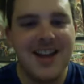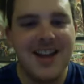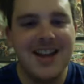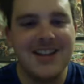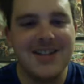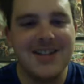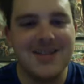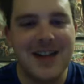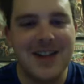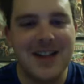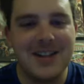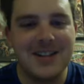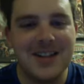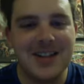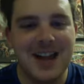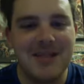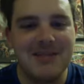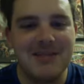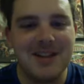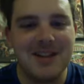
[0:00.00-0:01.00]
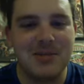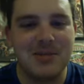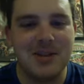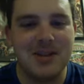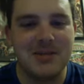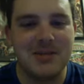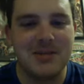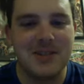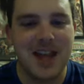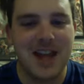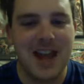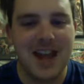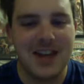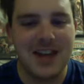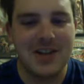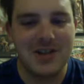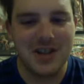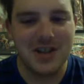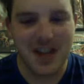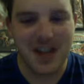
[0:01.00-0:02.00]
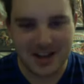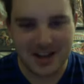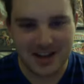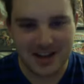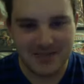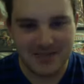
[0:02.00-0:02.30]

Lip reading: his Valentine's Day present was a handshake,